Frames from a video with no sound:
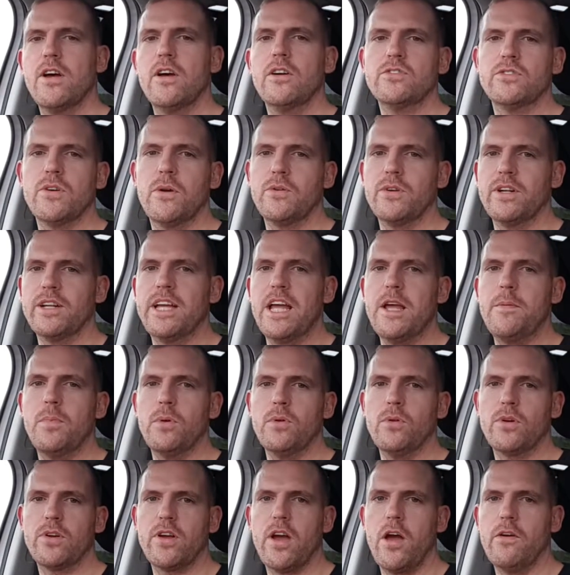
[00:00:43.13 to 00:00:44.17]
so I'm going to keep a
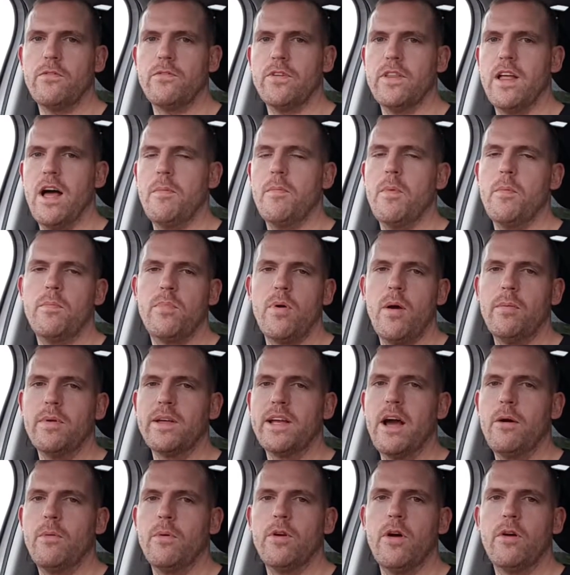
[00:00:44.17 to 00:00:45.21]
lookout for them and probably
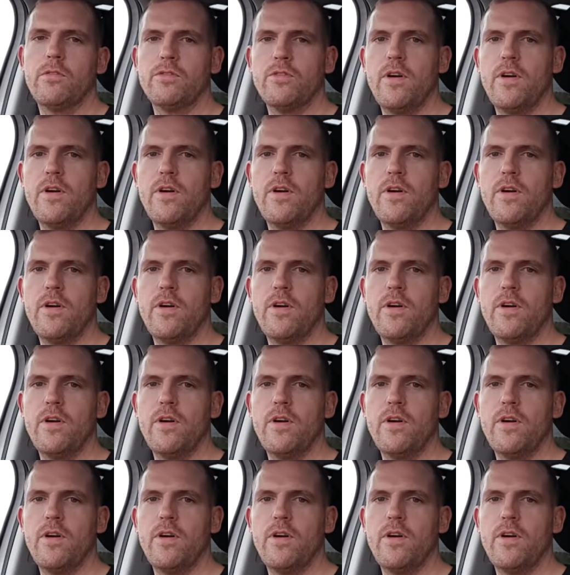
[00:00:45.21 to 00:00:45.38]
get one off